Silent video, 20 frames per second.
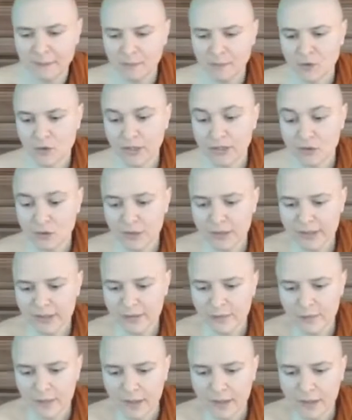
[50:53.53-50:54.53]
So
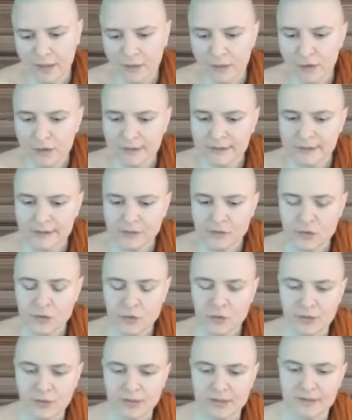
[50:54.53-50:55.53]
actually I looked into
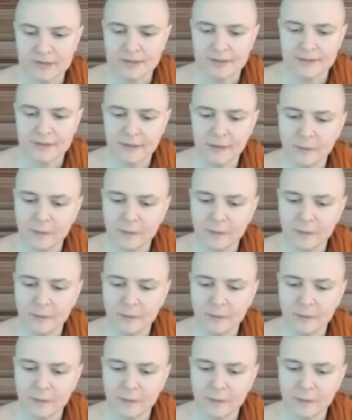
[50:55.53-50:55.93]
this